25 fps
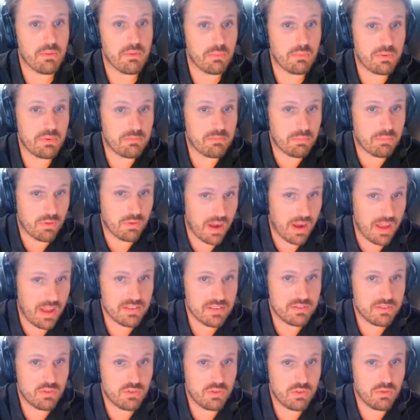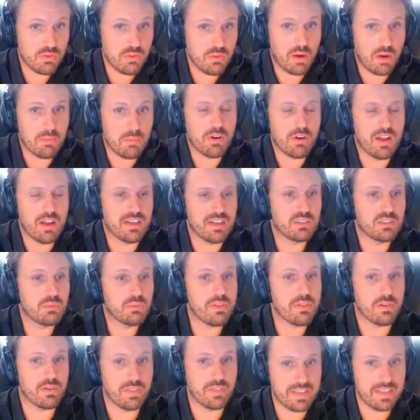we've brought to our product
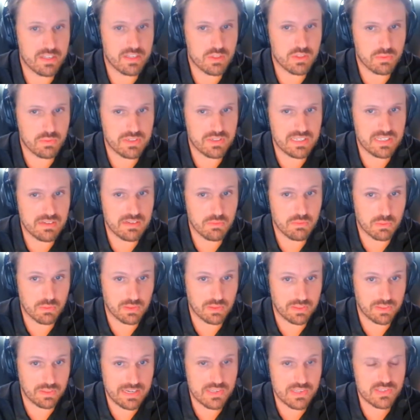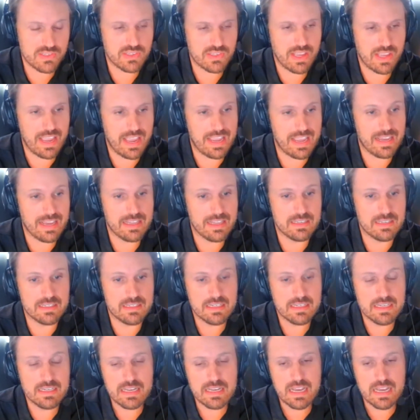with our latest release. And
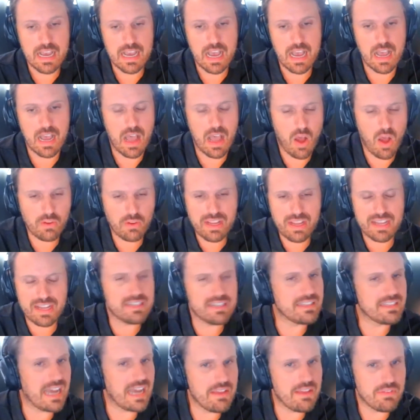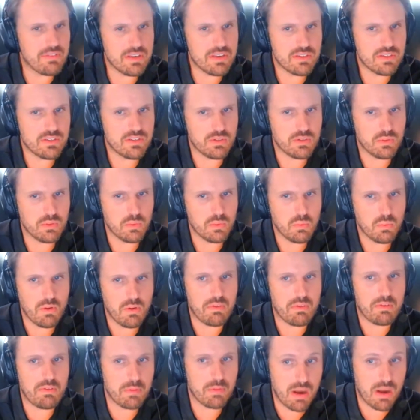I'll kind of dive into what
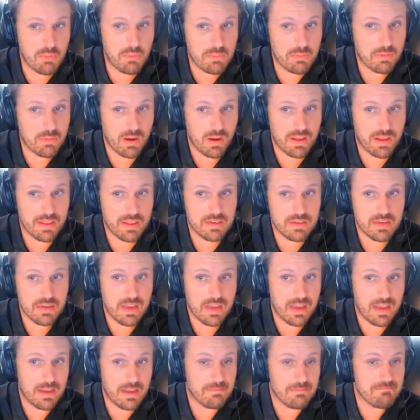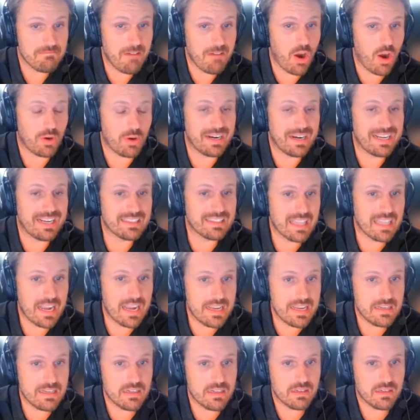we've brought. We brought our
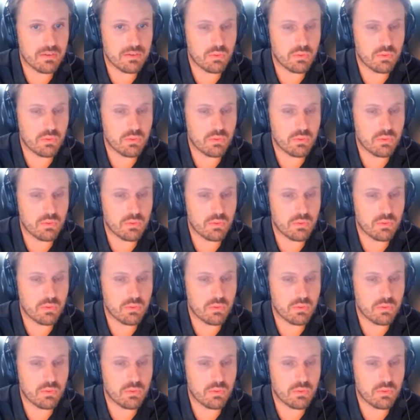inline